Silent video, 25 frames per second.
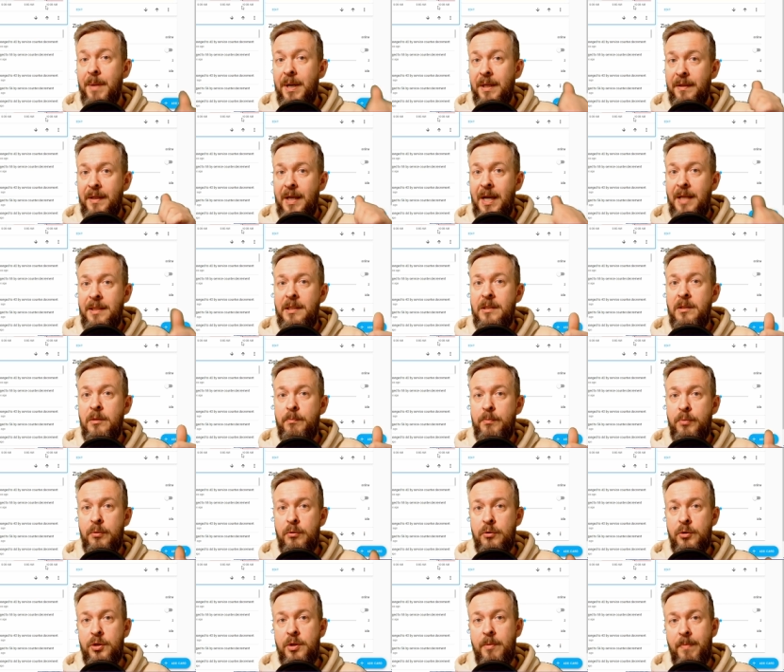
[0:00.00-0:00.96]
but I didn't
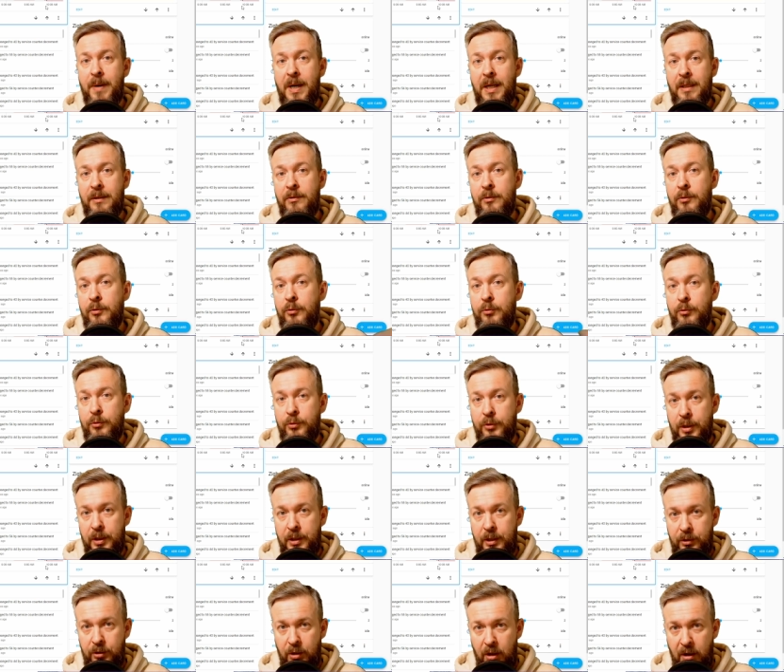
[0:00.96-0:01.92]
push the button to
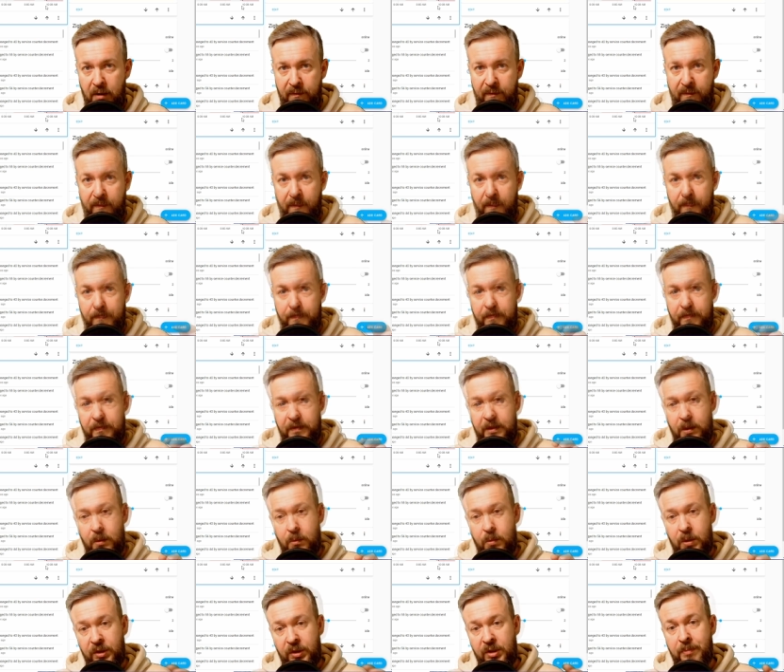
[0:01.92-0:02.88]
turn it off.
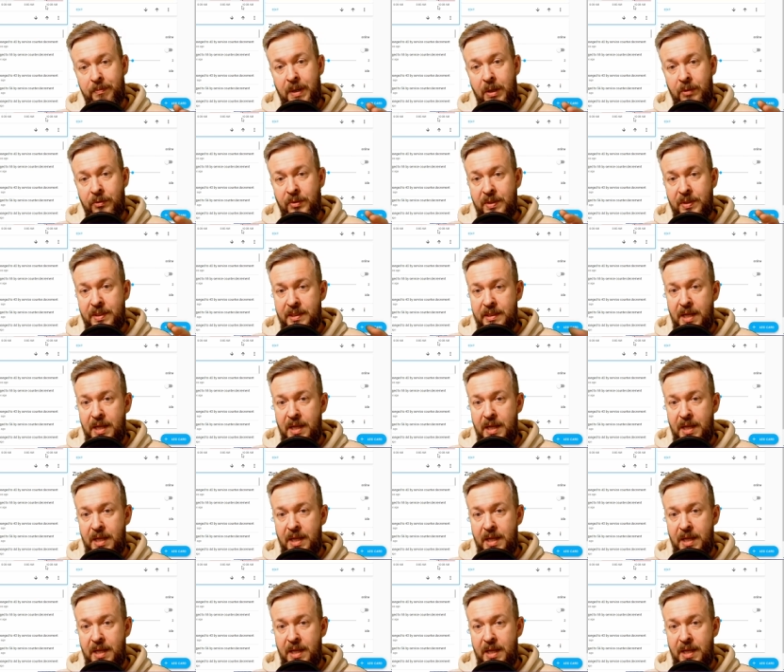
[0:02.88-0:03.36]
What about the